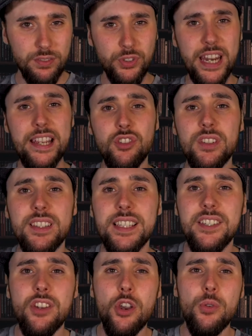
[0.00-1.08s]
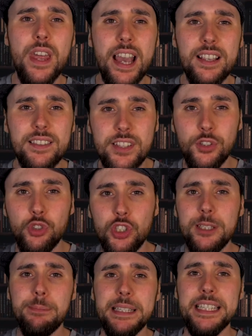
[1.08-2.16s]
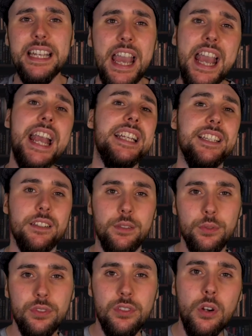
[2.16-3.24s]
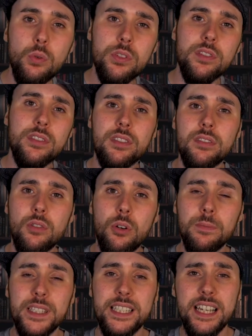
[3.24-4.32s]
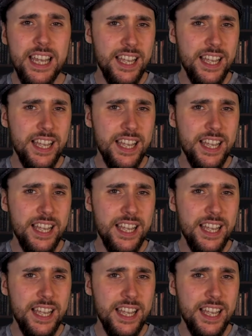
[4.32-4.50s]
for an agency known as the GPA, whose goal is to stop the